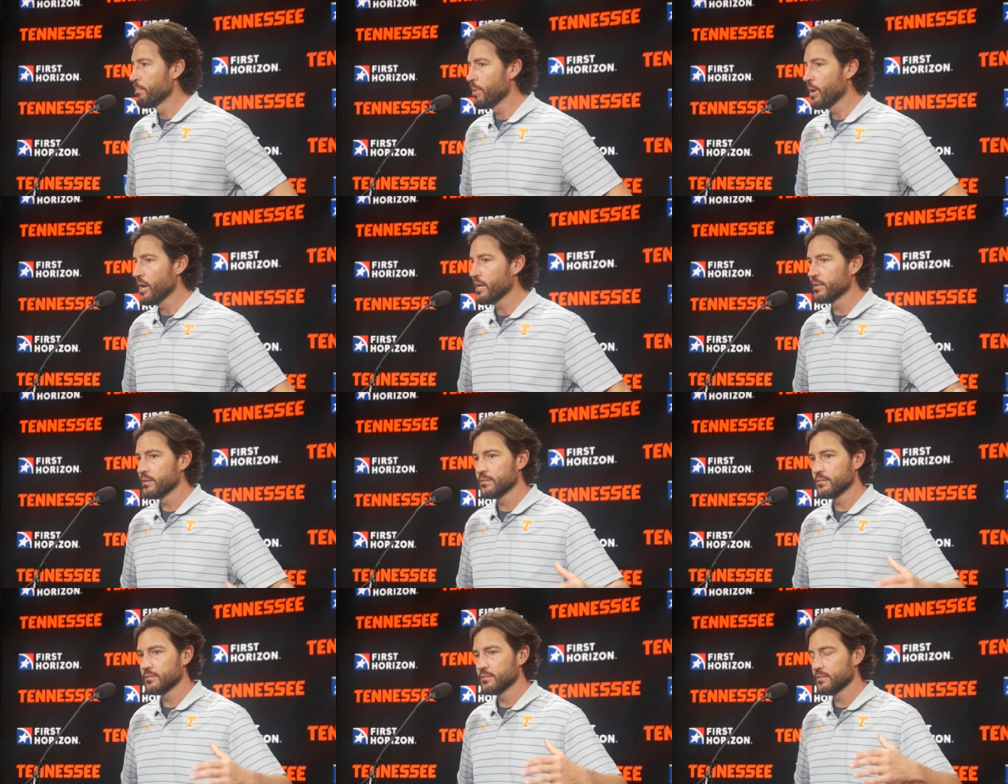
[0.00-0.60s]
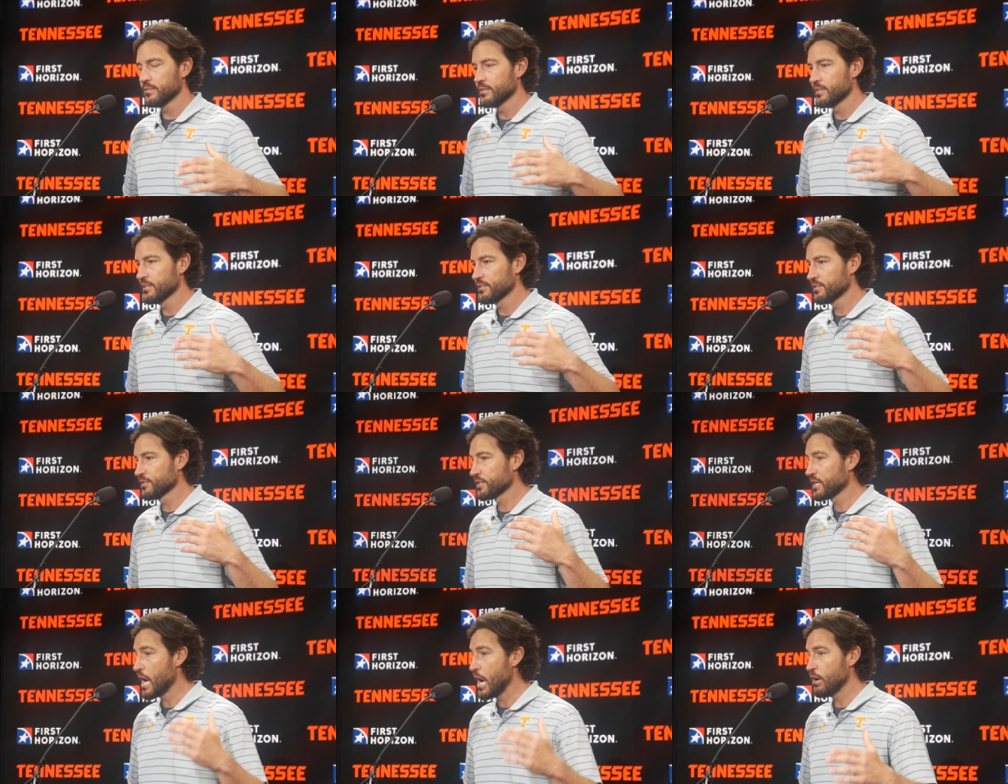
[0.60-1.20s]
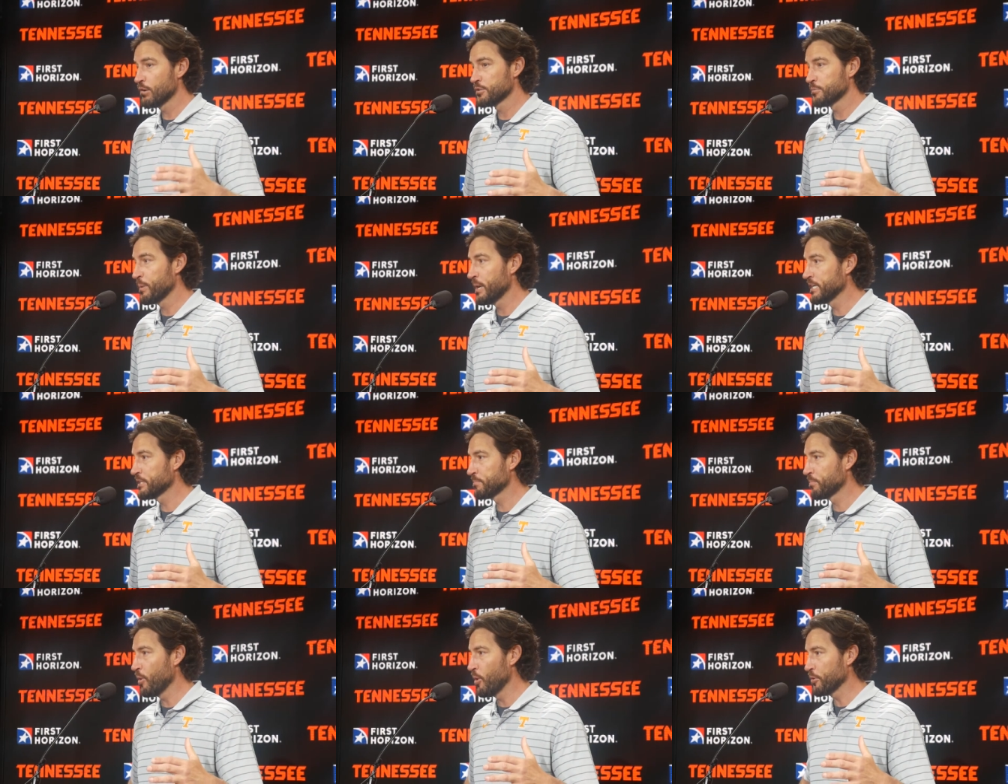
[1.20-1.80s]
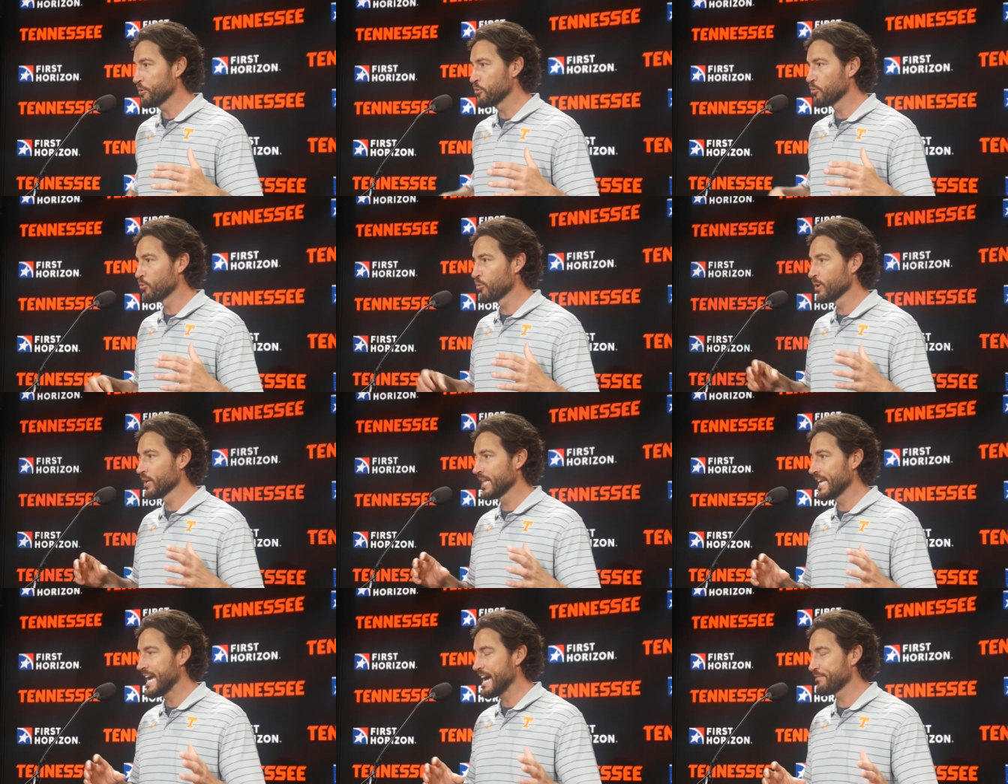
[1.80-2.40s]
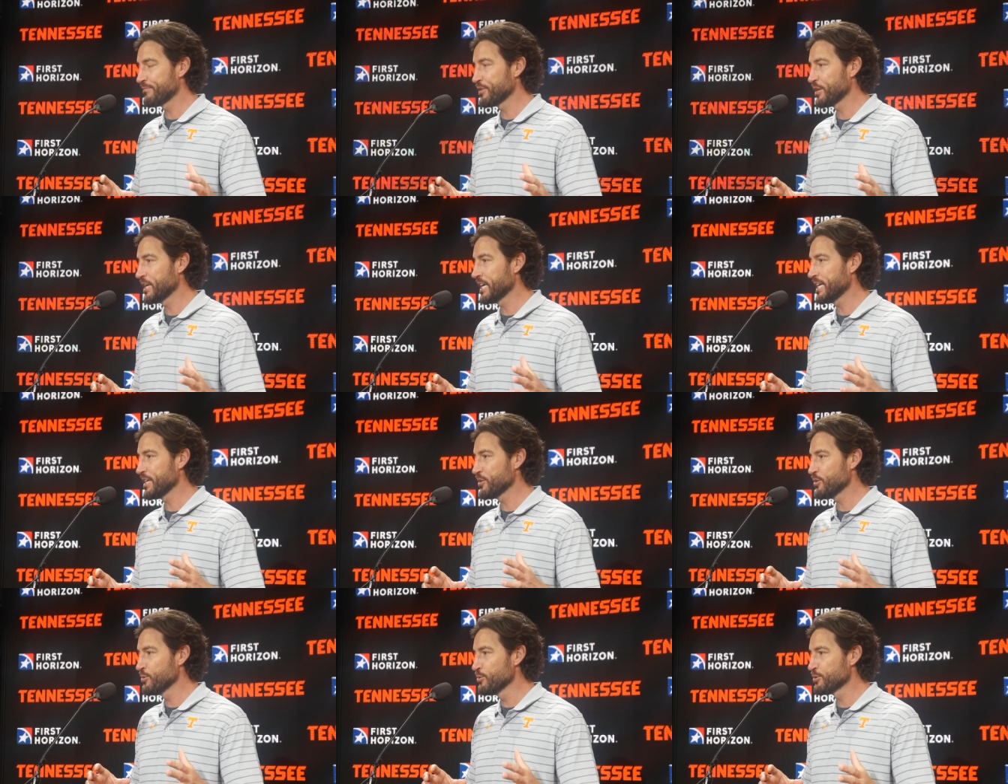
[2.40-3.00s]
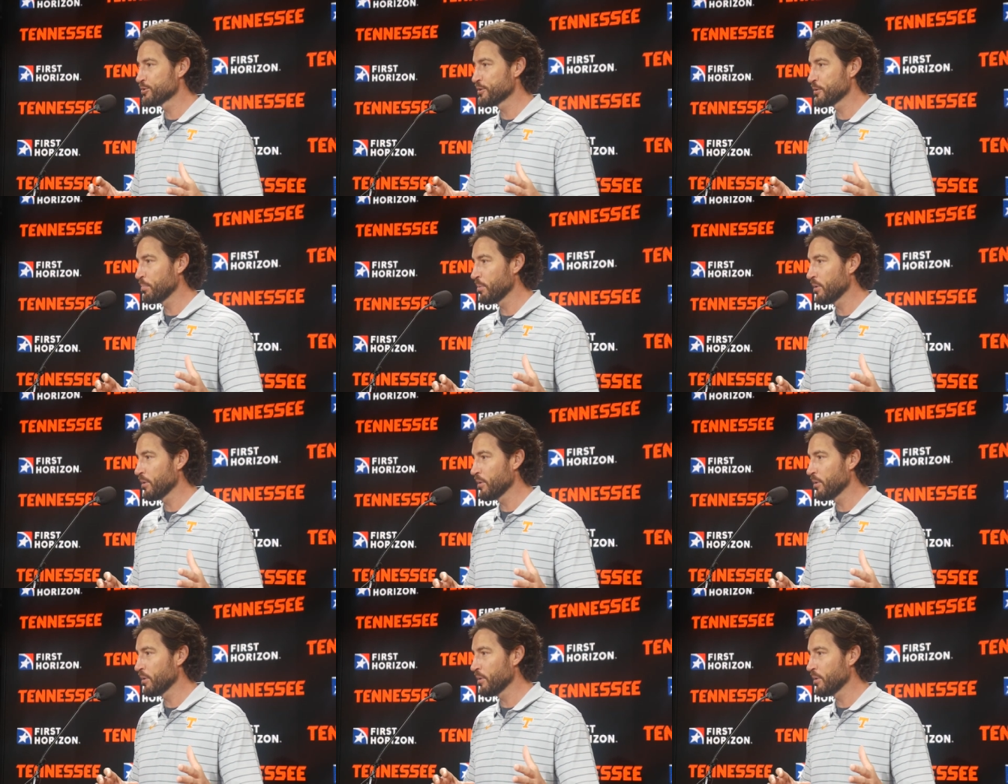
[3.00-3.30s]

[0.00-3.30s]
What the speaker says: But this is college baseball. You really have to get used to